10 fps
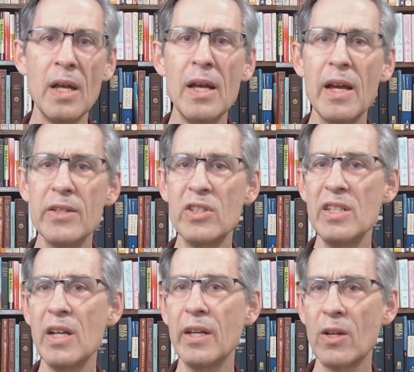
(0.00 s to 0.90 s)
As
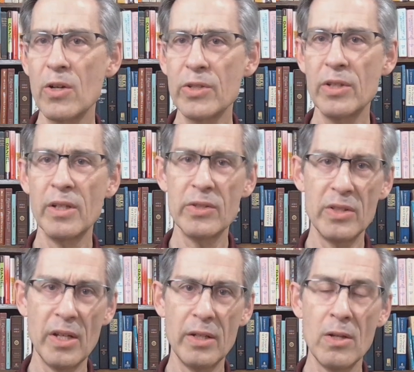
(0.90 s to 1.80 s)
D.A. Carson has
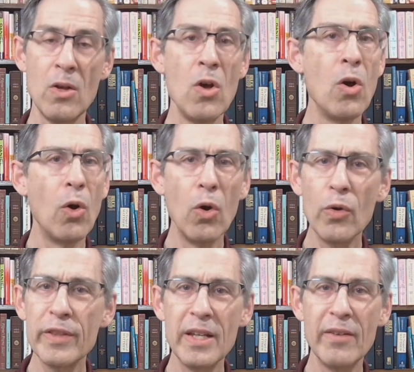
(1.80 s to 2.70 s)
said, all
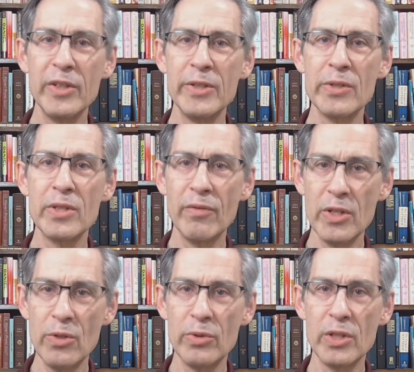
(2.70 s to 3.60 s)
the evidence of the
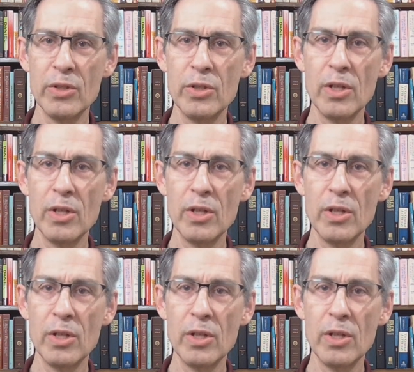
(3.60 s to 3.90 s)
usage